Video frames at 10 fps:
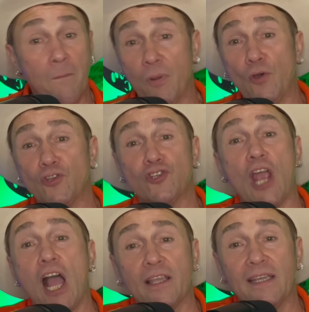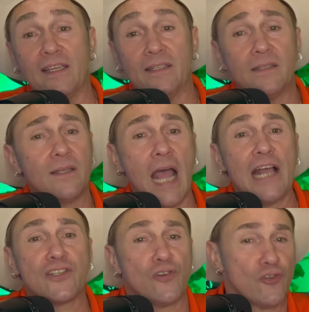Both shocking and
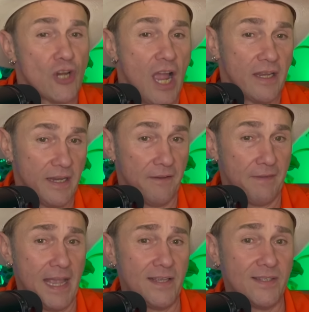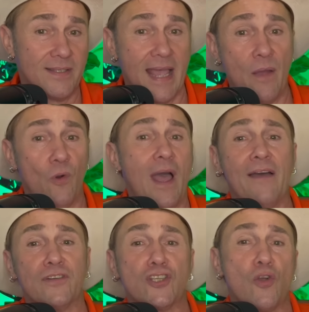not so shocking events that will
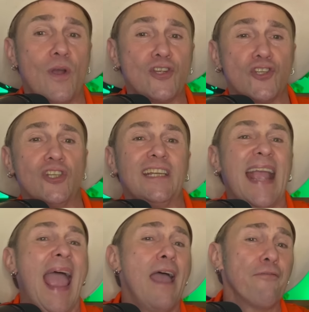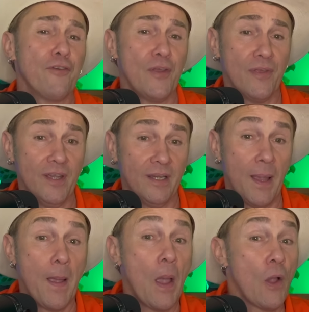have us questioning everything,
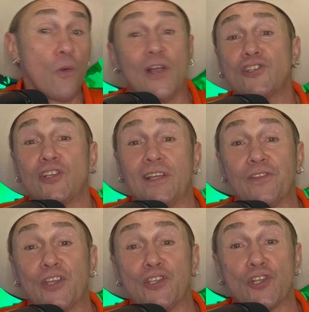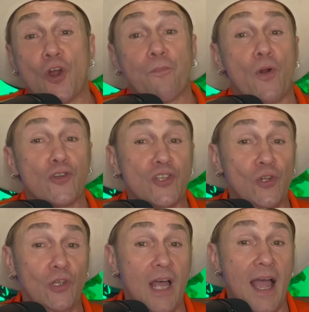questioning things in our
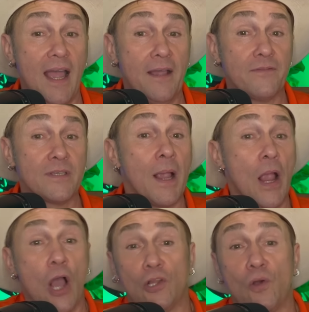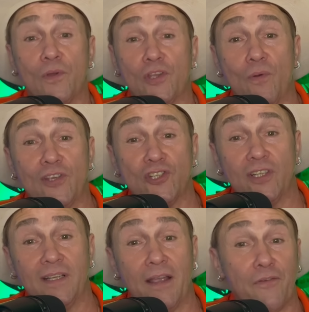personal lives, along with
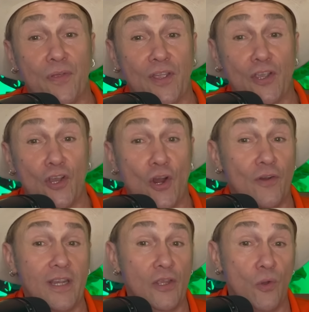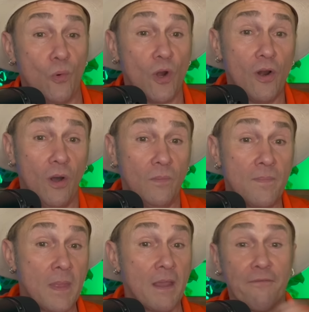questioning everything occurring in the world,
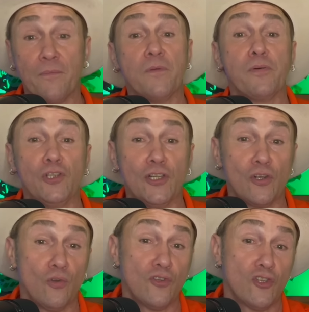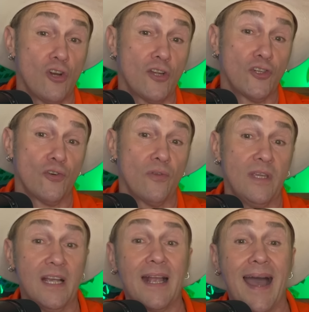from the political structure,
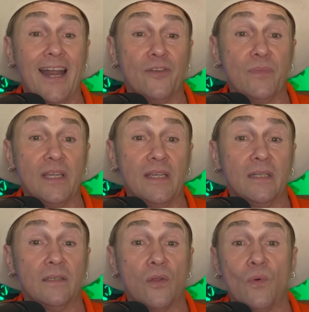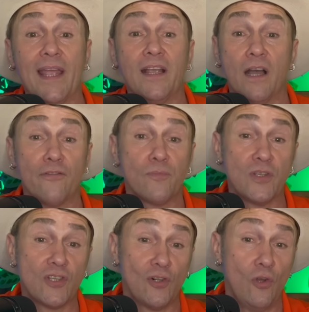the economy, and the way
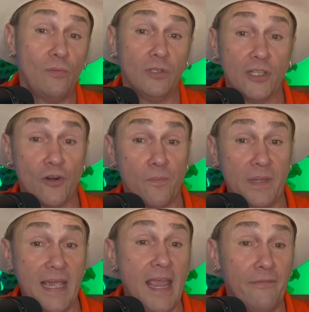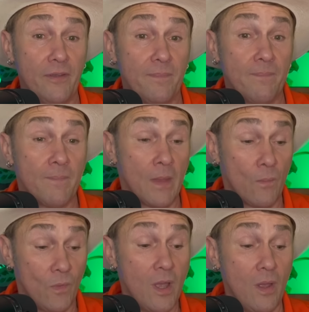governments globally are behaving.
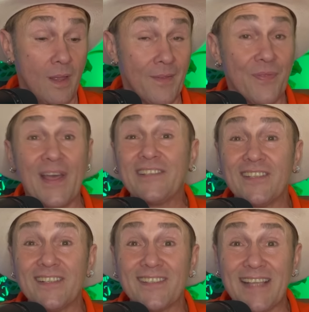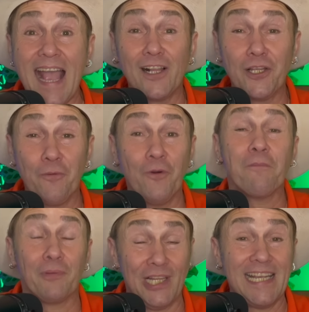Well, that's exactly
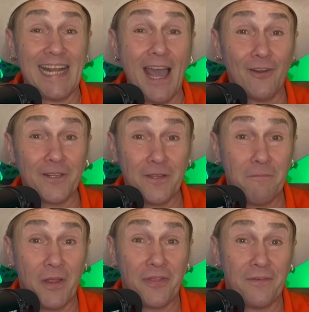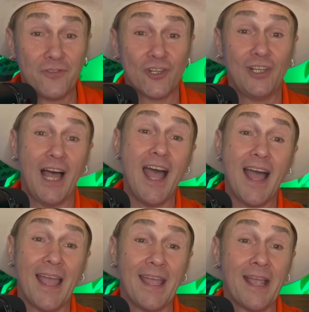what played out in the month of
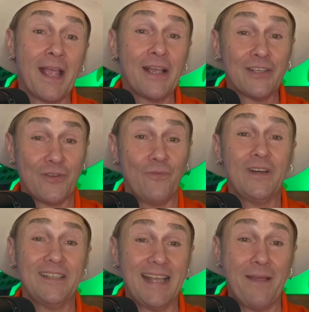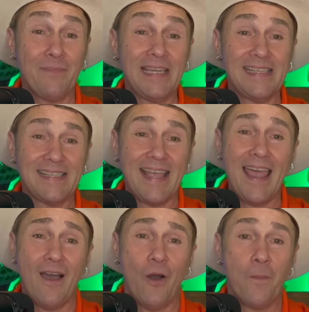July. So what does that mean
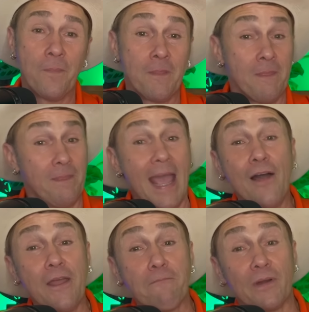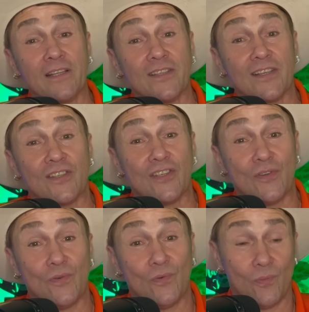now? Now that brings us
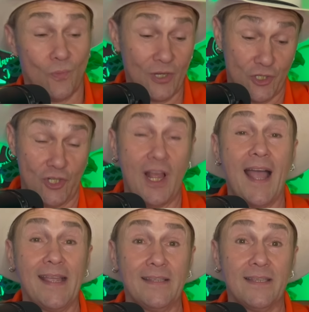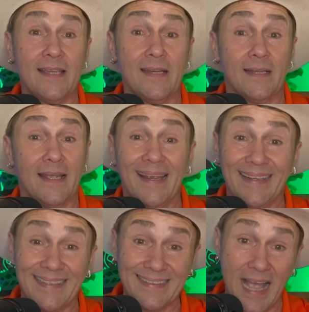to what July did. It
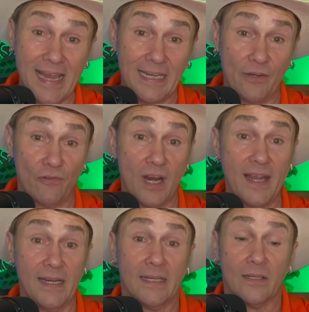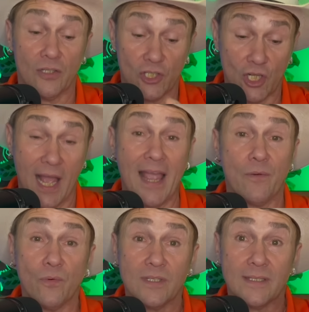ignited, right? July
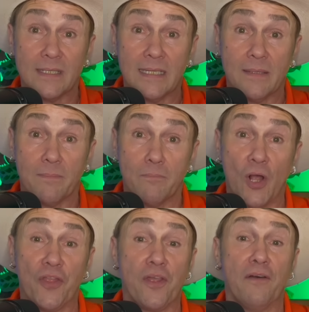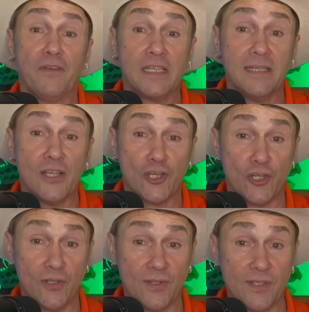was the month of
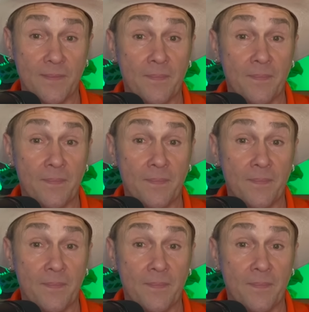ignitions.